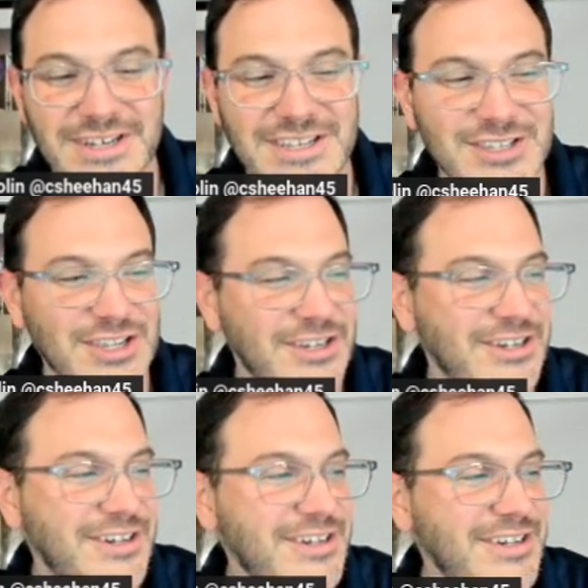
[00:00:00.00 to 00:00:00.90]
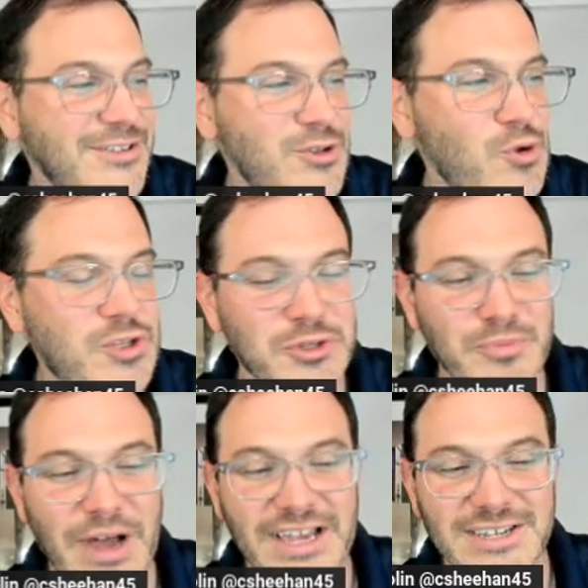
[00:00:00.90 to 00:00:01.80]
He's going to lose his
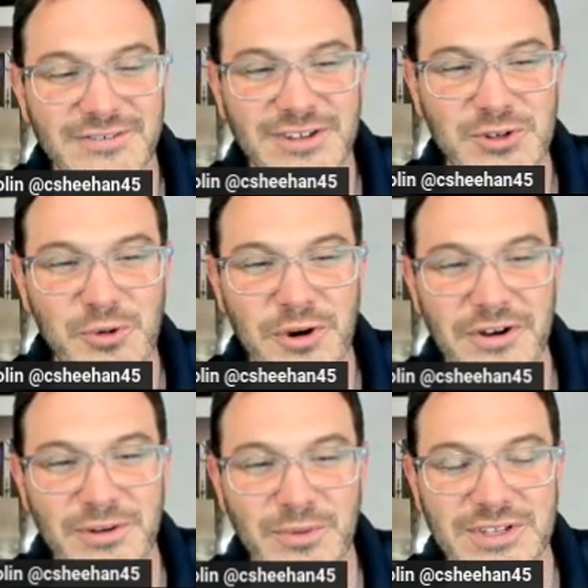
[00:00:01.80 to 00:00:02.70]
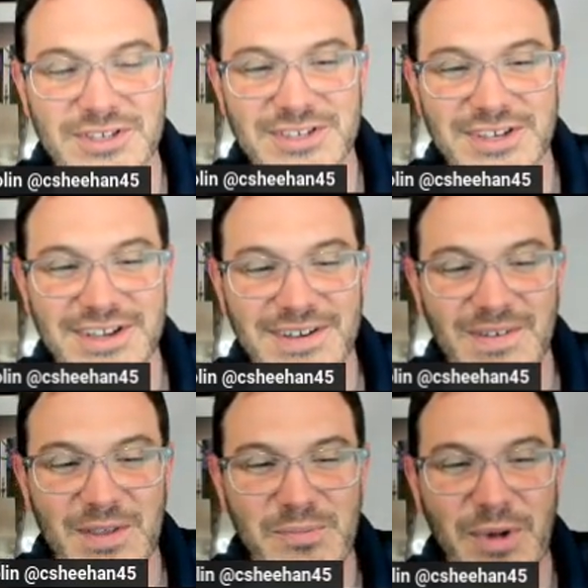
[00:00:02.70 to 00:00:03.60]
mind if Antiquarian wins
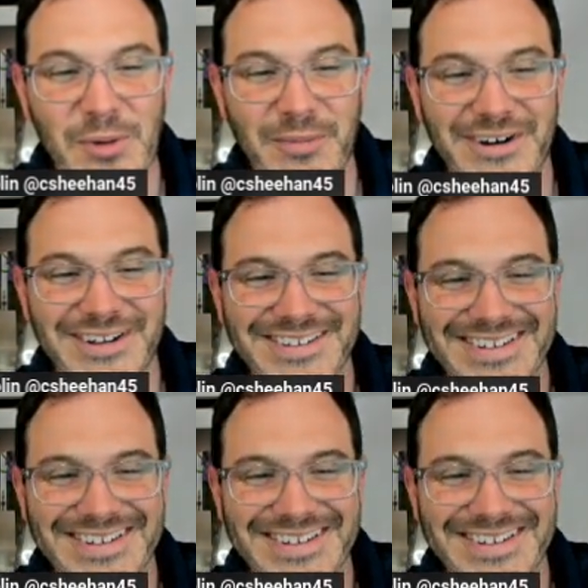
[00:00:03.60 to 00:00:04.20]
the Belmont.